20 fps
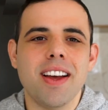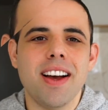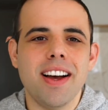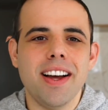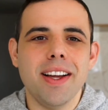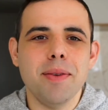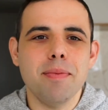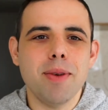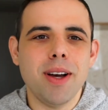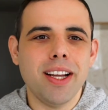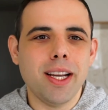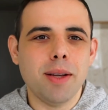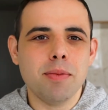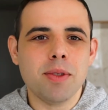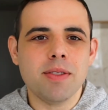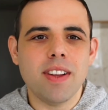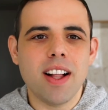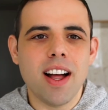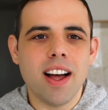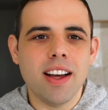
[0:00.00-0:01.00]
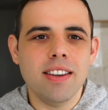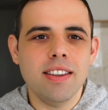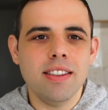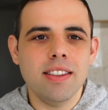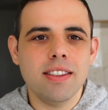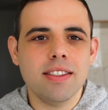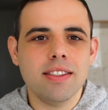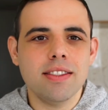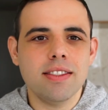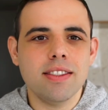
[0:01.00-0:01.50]
Hi, my name's Vlad.
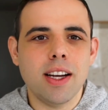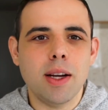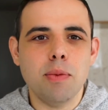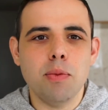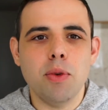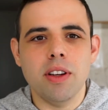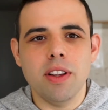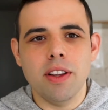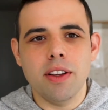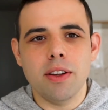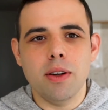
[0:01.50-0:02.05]
I'm one of the